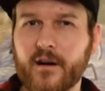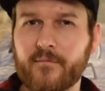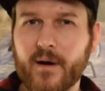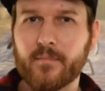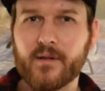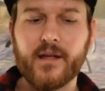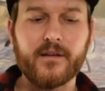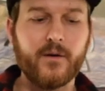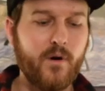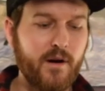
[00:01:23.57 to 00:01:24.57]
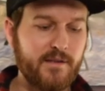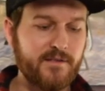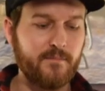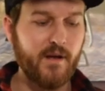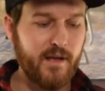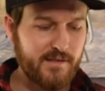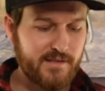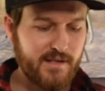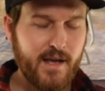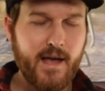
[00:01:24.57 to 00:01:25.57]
of my blend. I wanted some nice